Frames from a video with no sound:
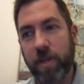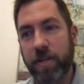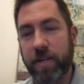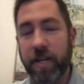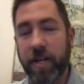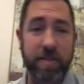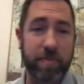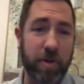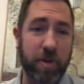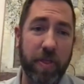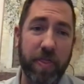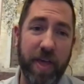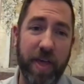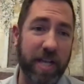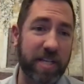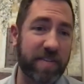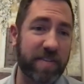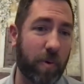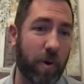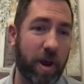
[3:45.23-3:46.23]
Does some good
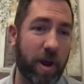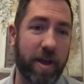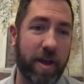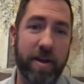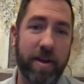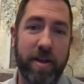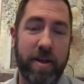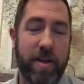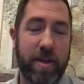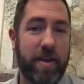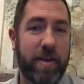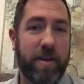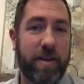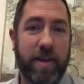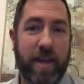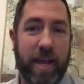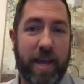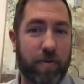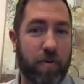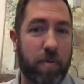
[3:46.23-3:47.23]
things for you.
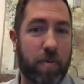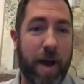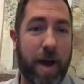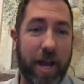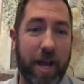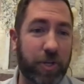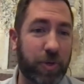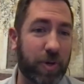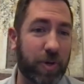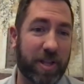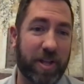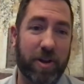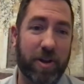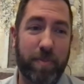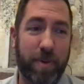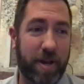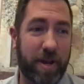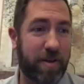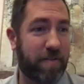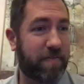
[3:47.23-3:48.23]
Can remind you a little
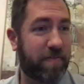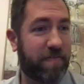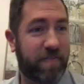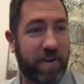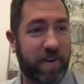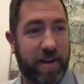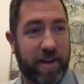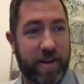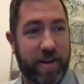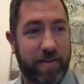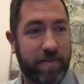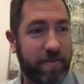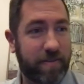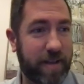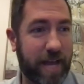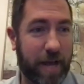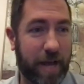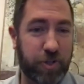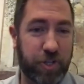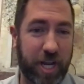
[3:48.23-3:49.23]
bit of
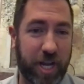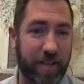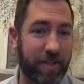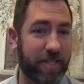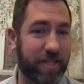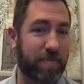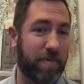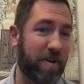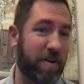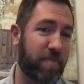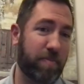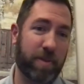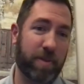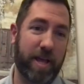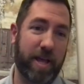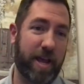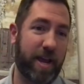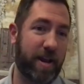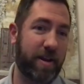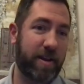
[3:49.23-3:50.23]
how Jalen Smith
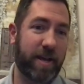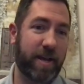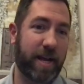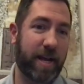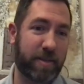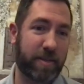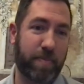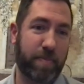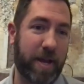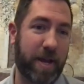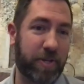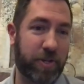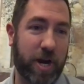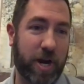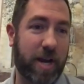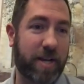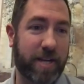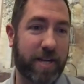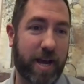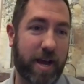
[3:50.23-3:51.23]
played as a
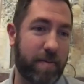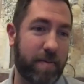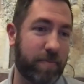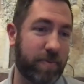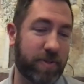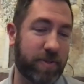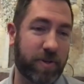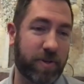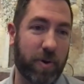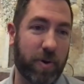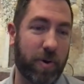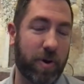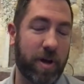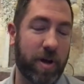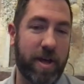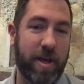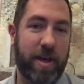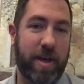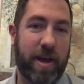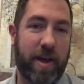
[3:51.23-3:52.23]
Pacer at times. So
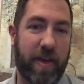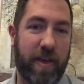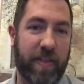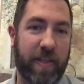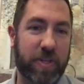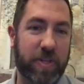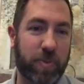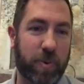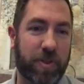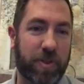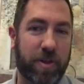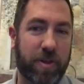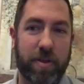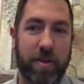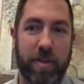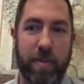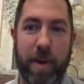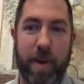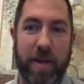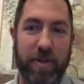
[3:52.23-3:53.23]
I think that's what
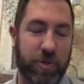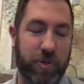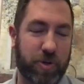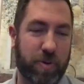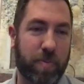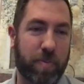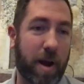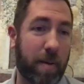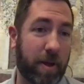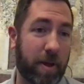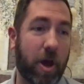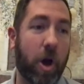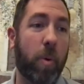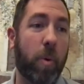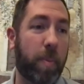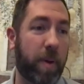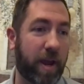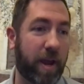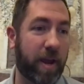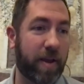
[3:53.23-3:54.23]
the Pacers are probably
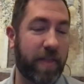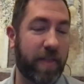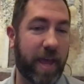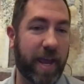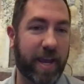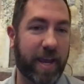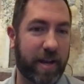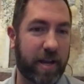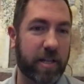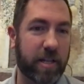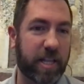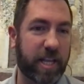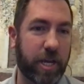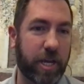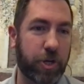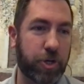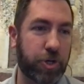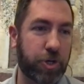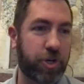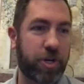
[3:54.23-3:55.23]
hoping. They can
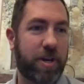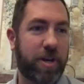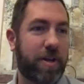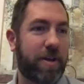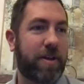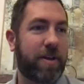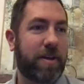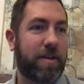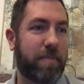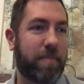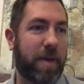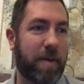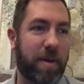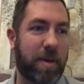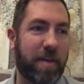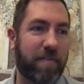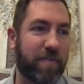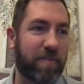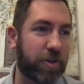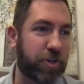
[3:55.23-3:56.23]
unleash maybe
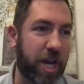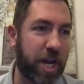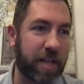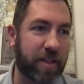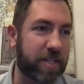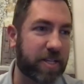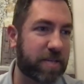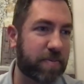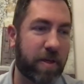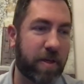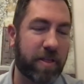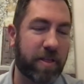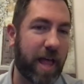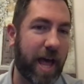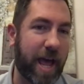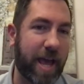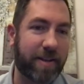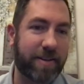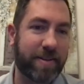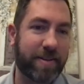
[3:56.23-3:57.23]
even Jalen Smith
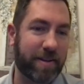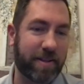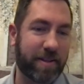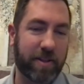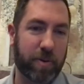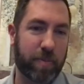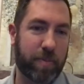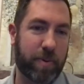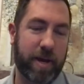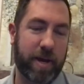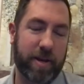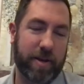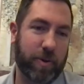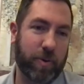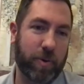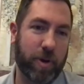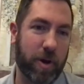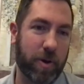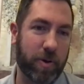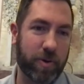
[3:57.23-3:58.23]
light a little bit.
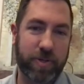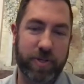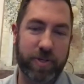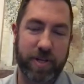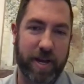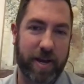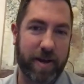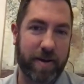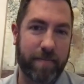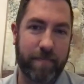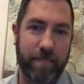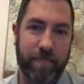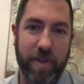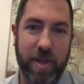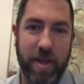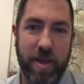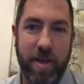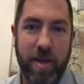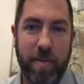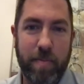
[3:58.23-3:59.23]
Who knows? But
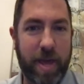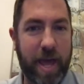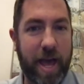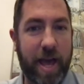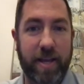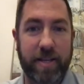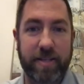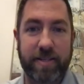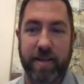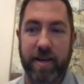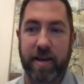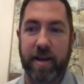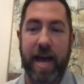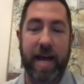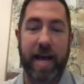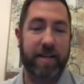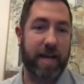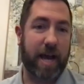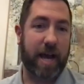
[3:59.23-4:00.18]
yeah, he's at